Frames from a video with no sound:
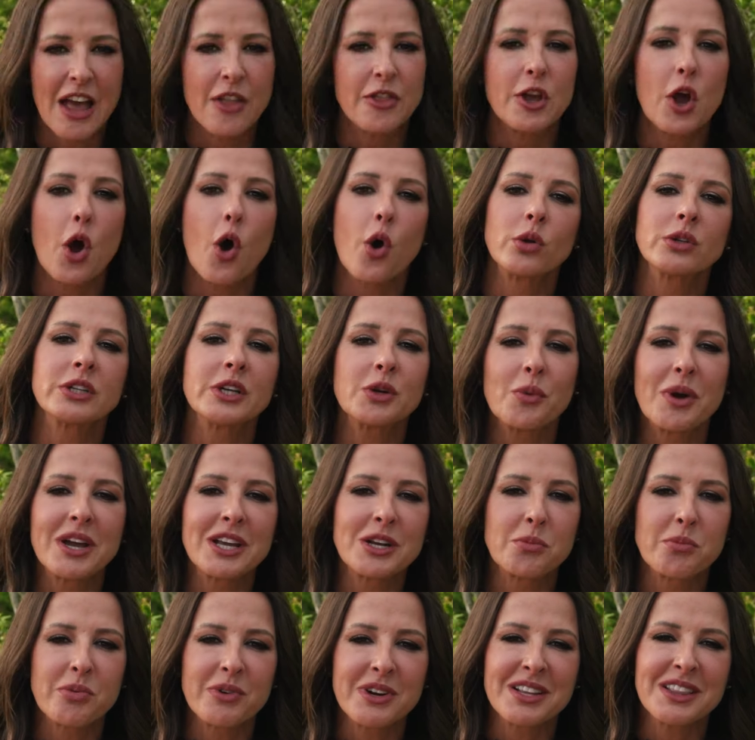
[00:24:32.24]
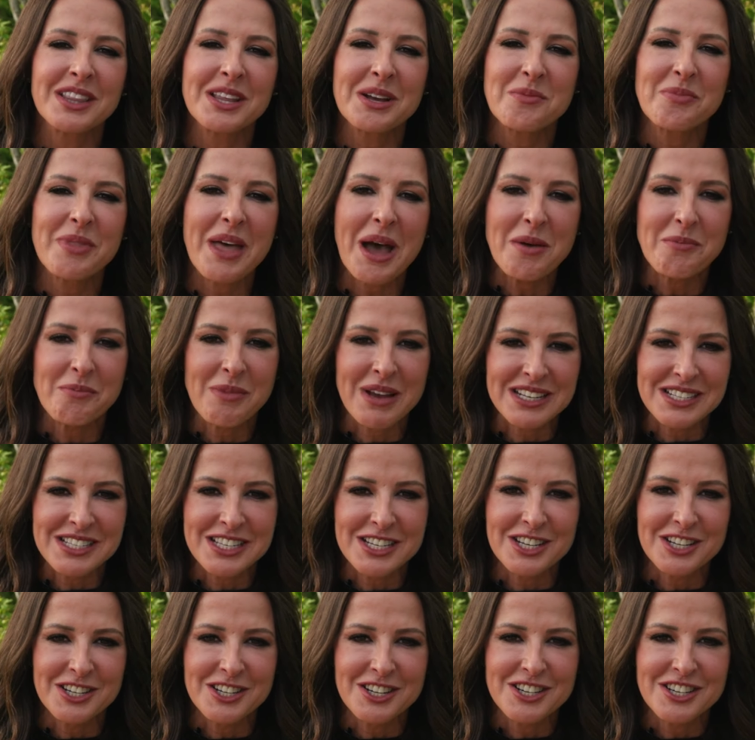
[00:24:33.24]
And the only way to bring them that
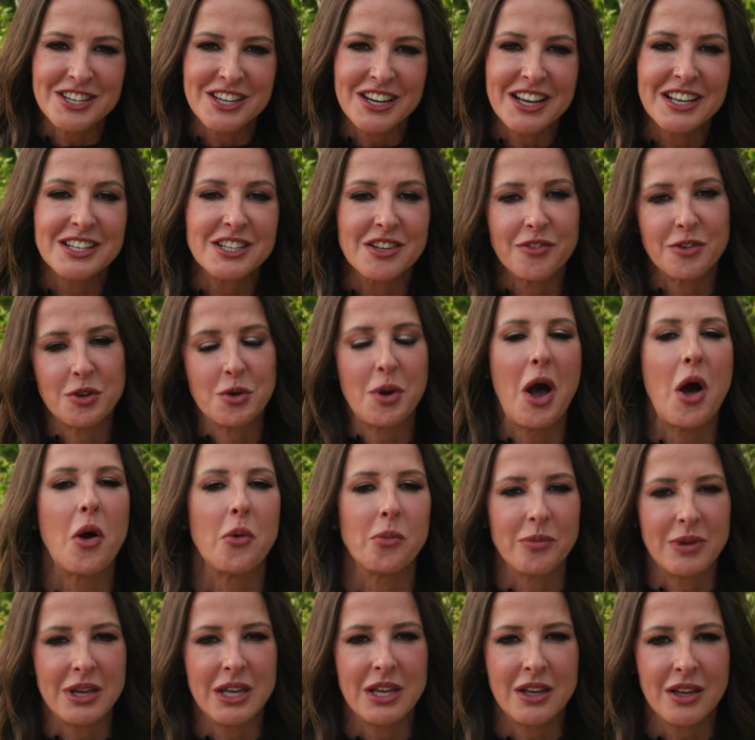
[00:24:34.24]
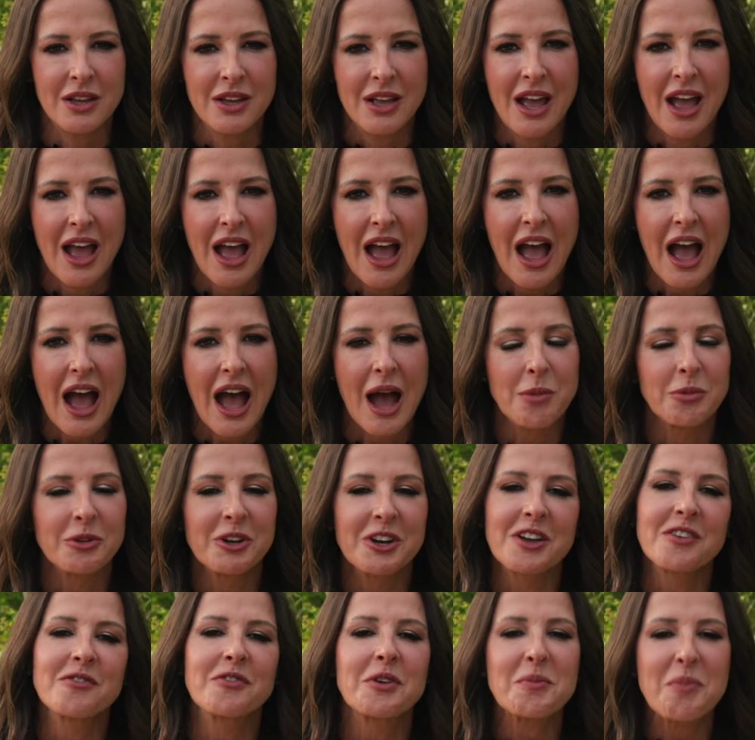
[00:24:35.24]
message is if you help me. I'm
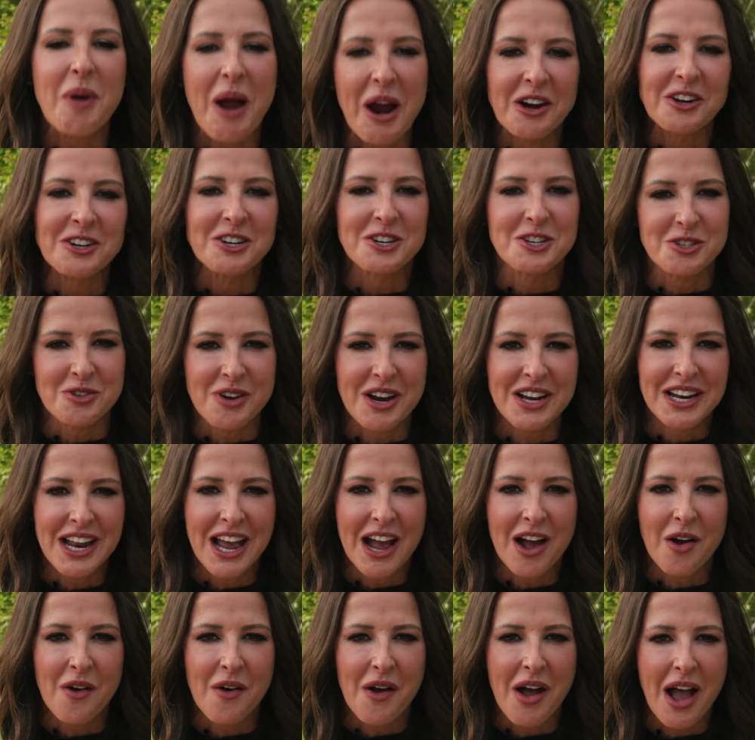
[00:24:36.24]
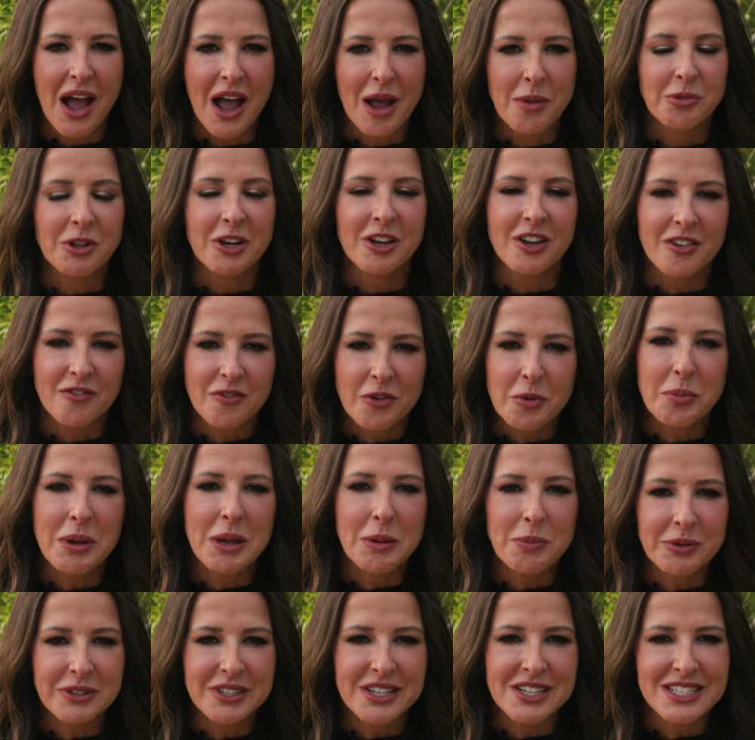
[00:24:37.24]
looking for partners right now. I'm looking for
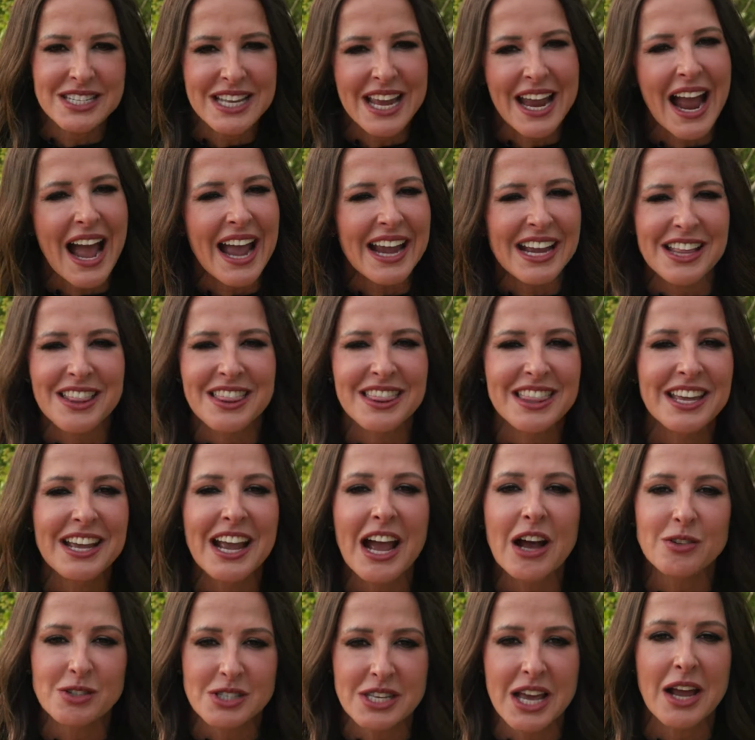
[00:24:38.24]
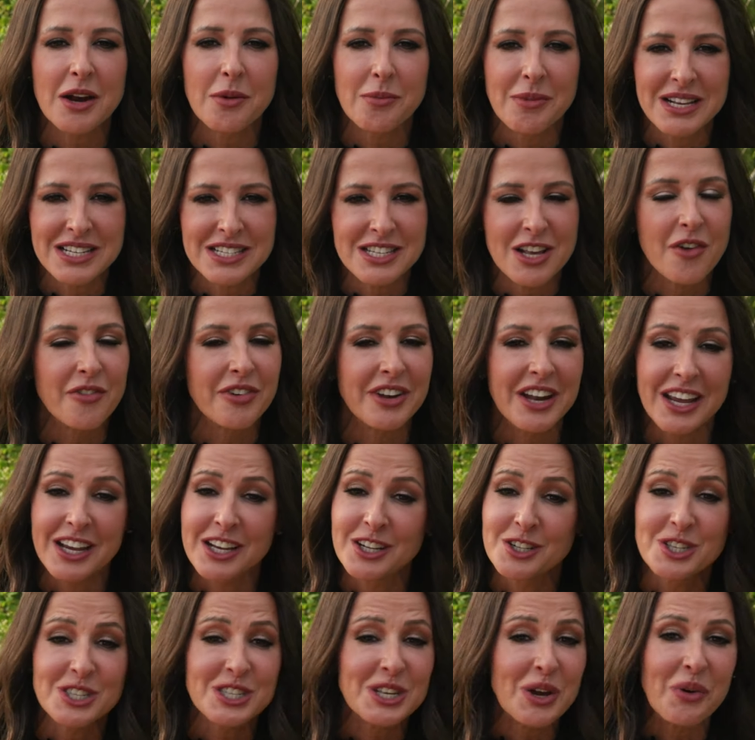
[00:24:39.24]
people to say, I can think outside of myself and I
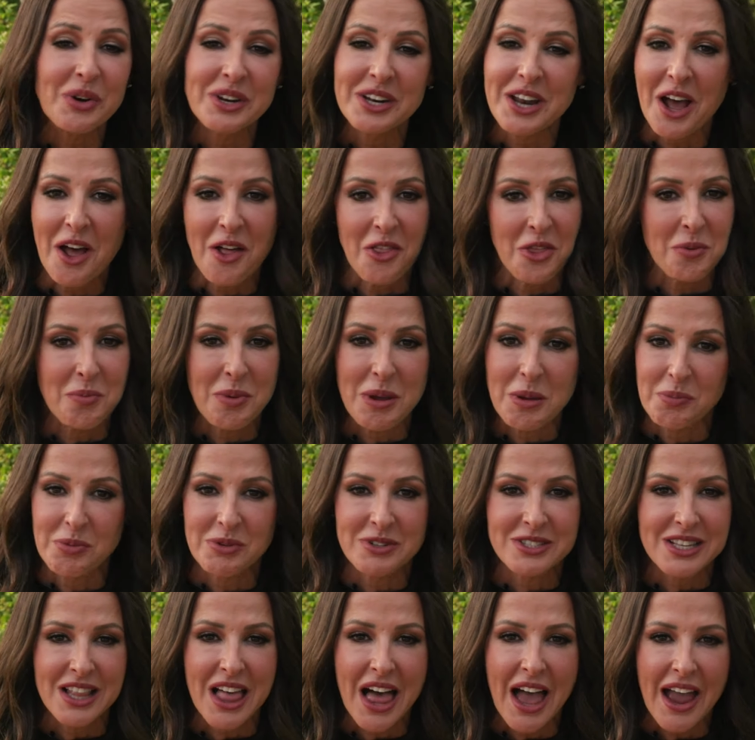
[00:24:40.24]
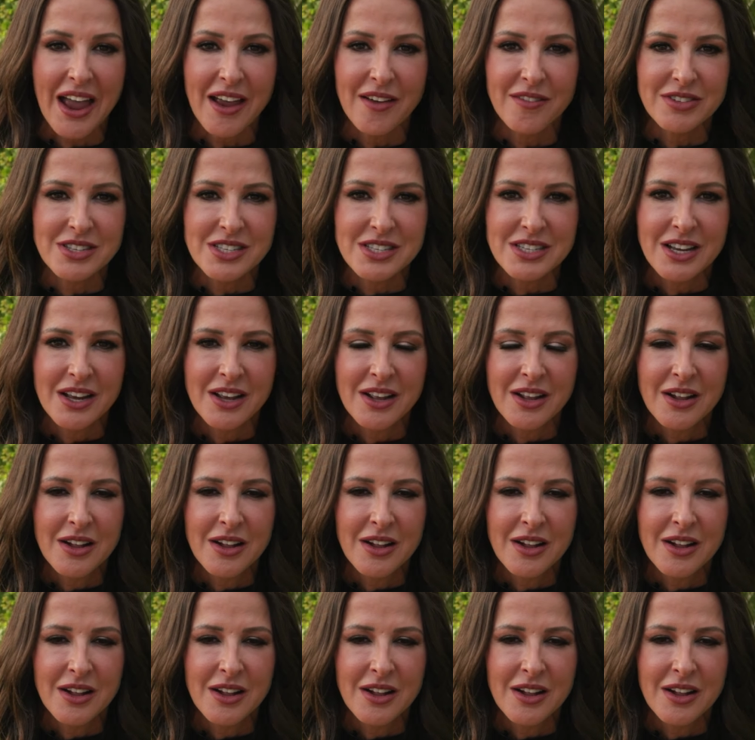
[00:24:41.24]
can sow into other people's lives.